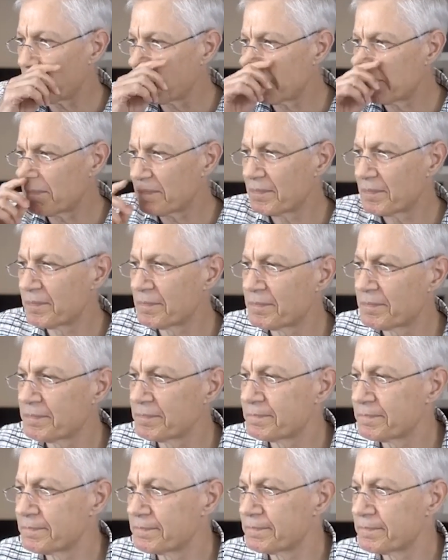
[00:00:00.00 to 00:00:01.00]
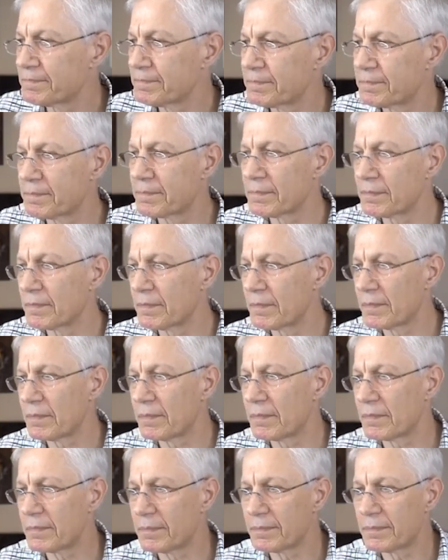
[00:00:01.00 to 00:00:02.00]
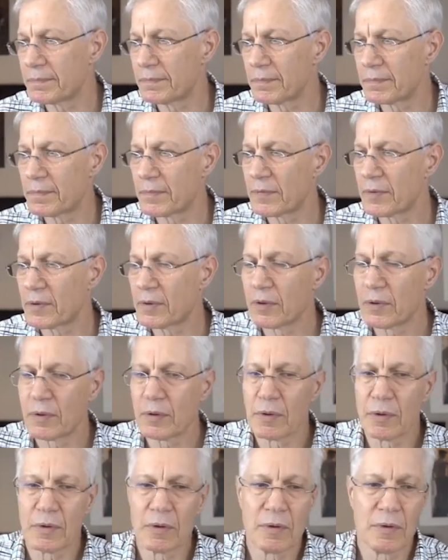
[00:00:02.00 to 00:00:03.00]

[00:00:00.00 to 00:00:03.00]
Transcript: [no speech]